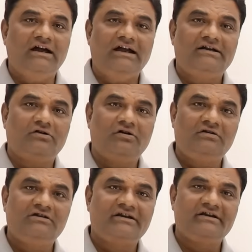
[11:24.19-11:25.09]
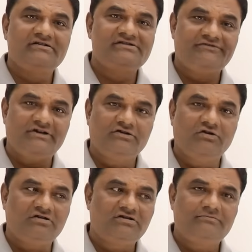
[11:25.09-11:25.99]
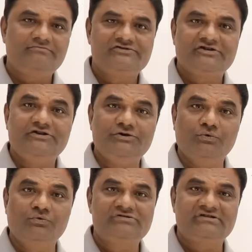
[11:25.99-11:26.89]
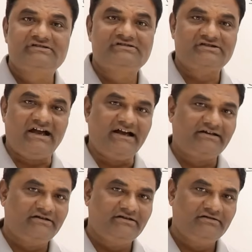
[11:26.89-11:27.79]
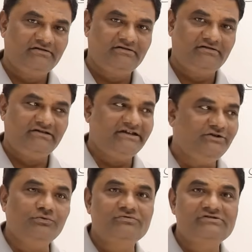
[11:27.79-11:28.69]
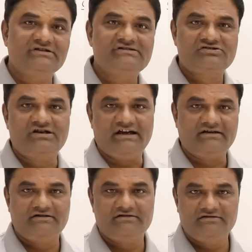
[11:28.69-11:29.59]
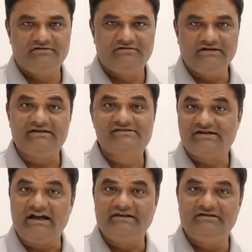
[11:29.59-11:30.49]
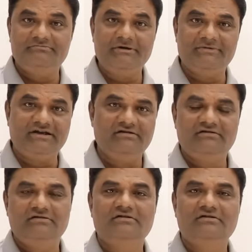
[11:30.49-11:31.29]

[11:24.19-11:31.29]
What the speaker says: And all recursive algorithms use stack. They use stack, that is stack in the memory.